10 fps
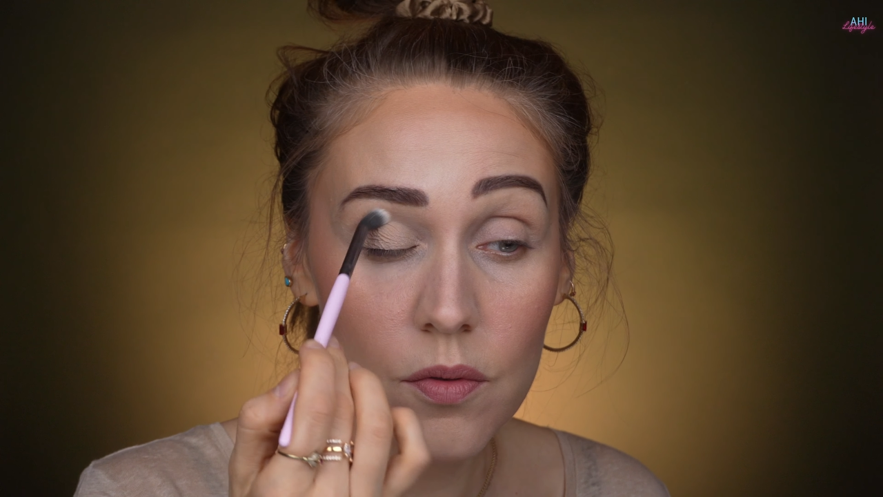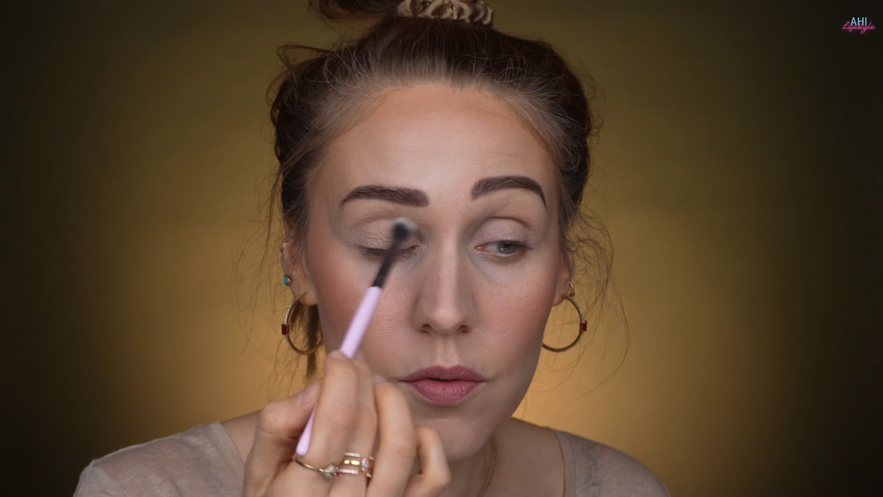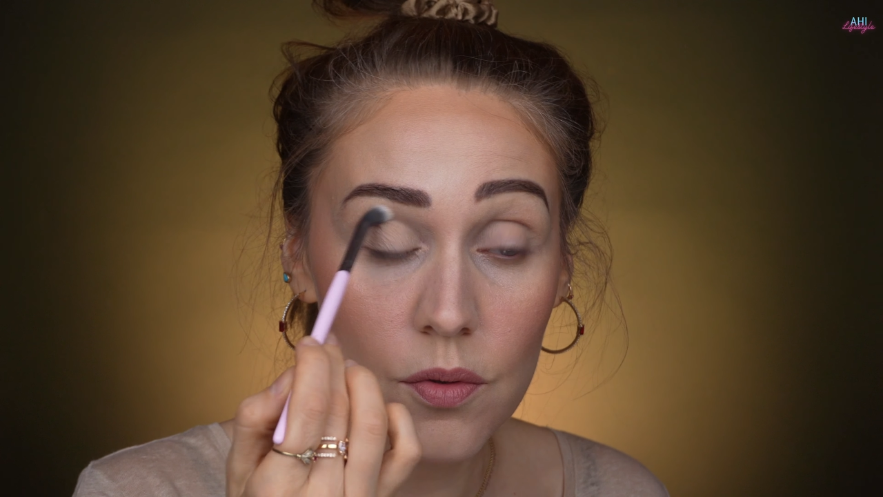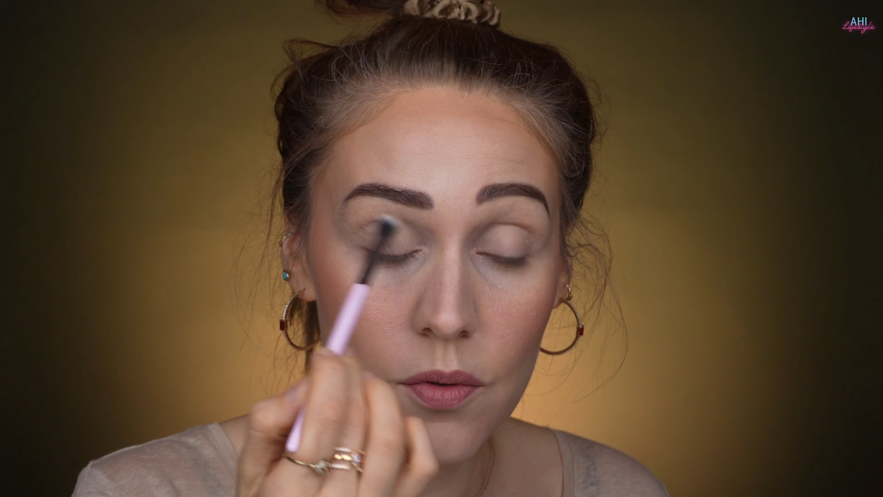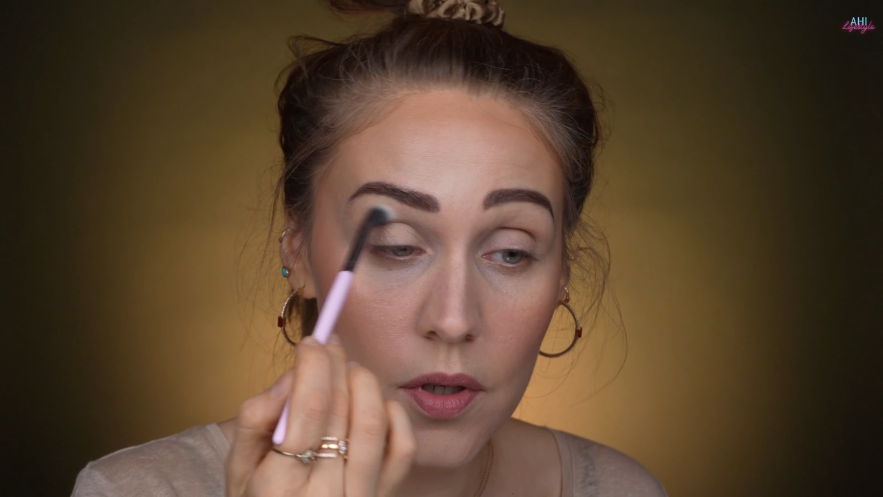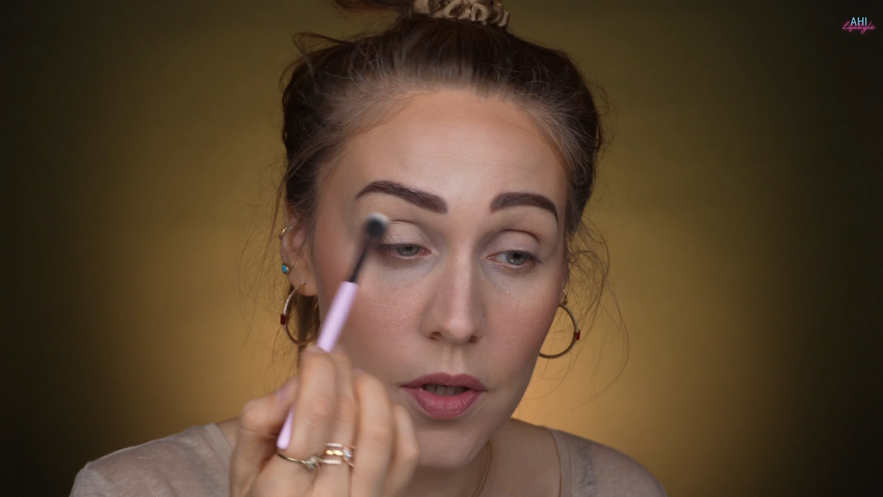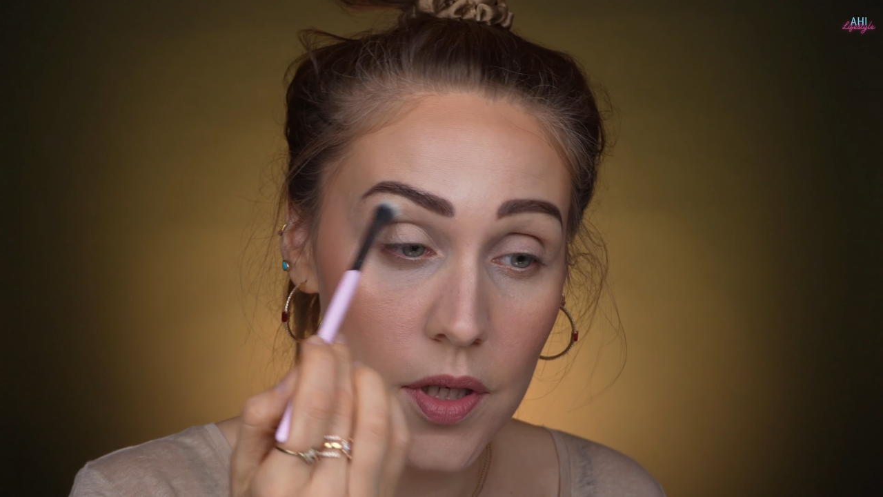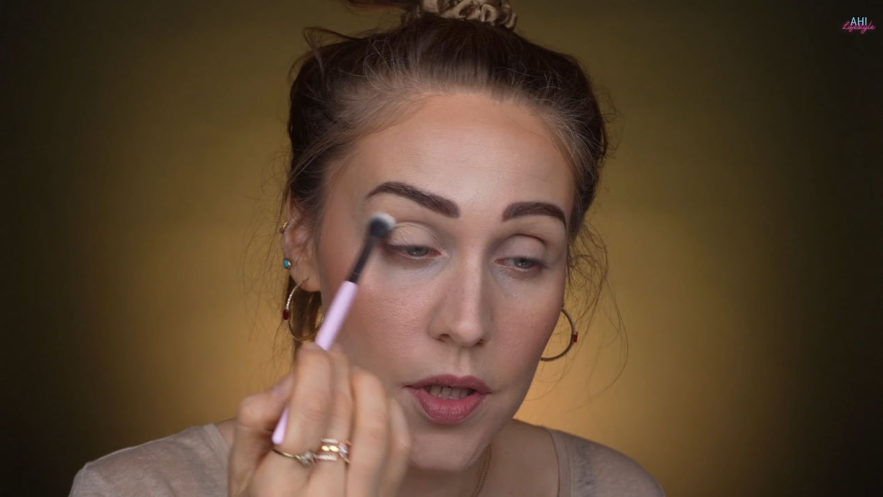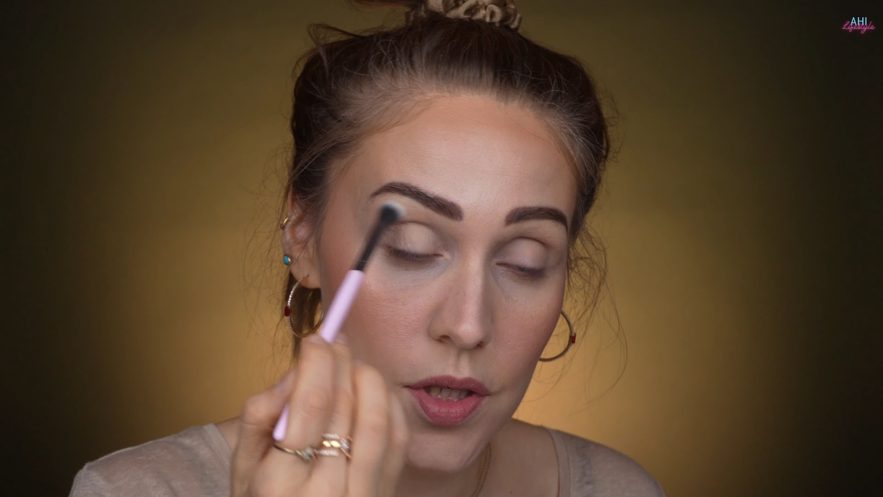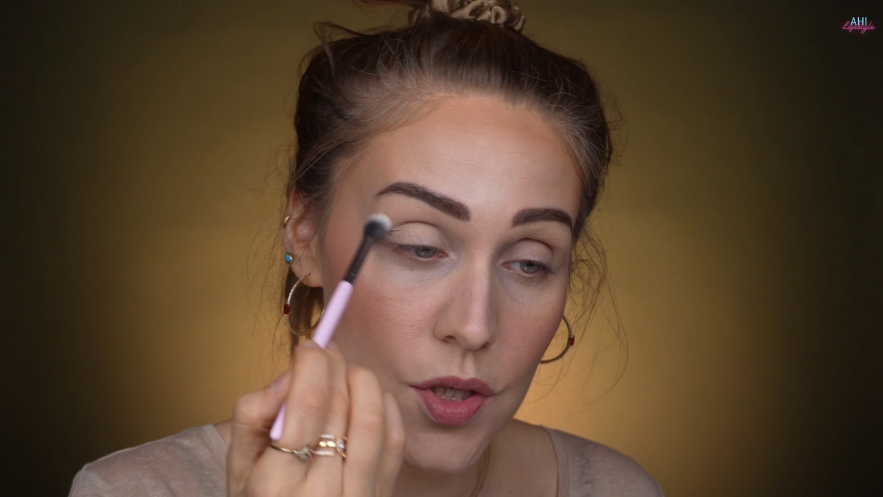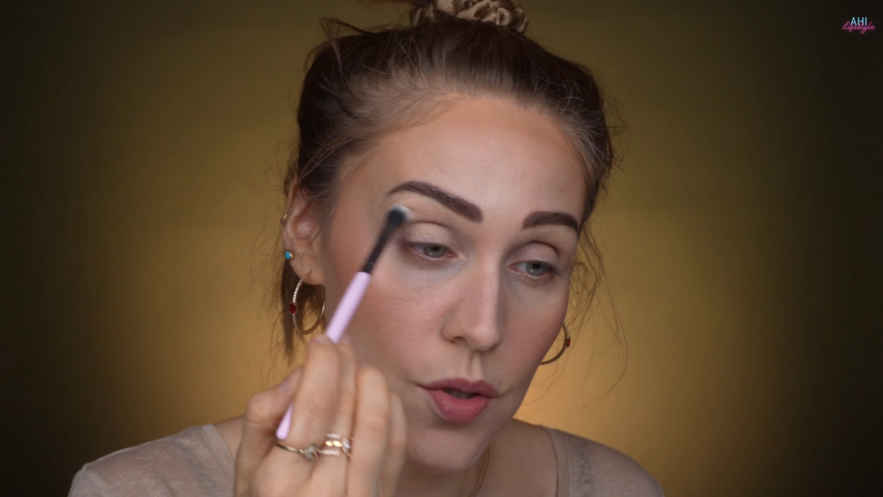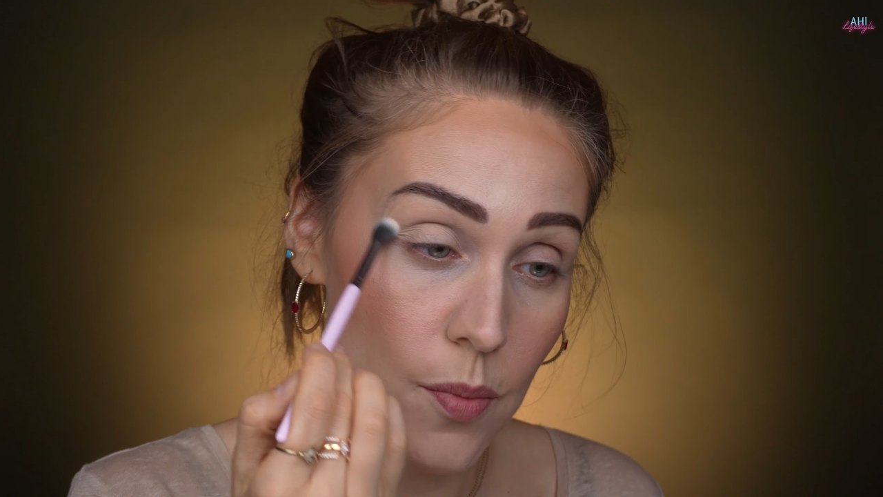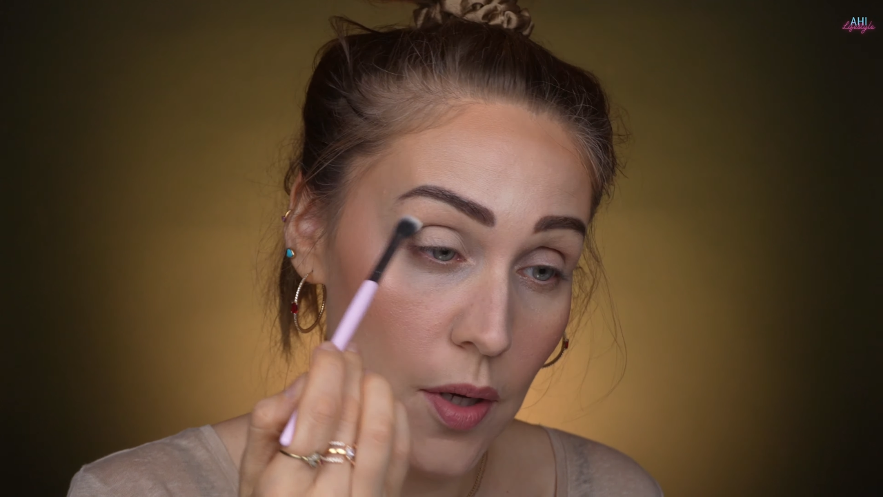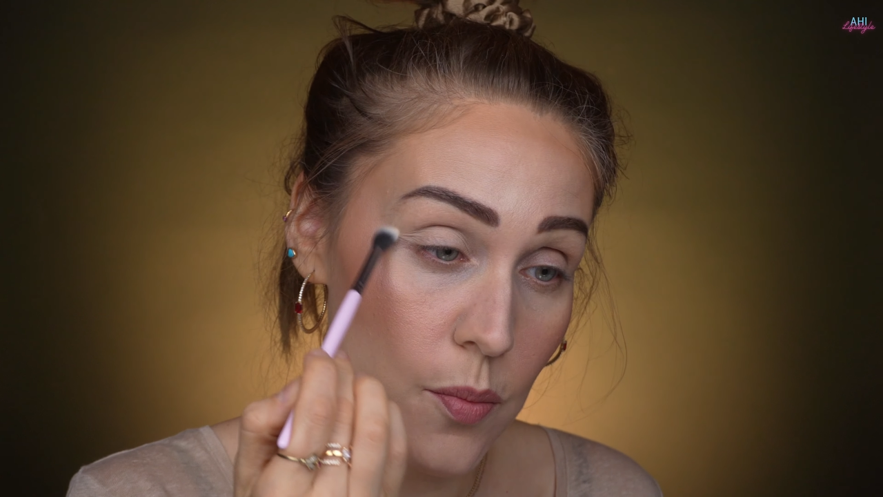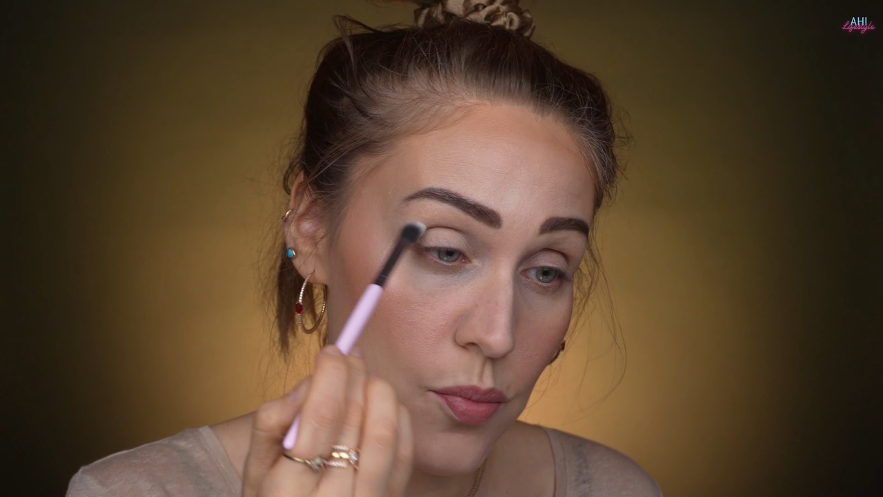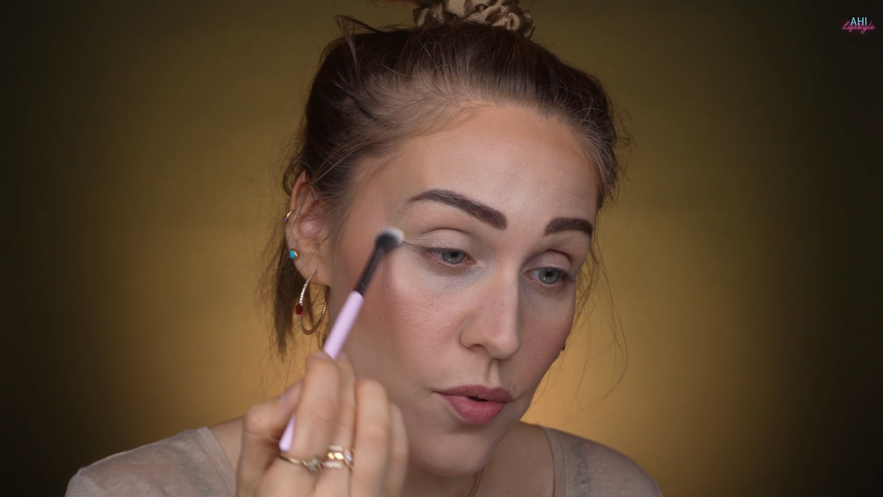right to my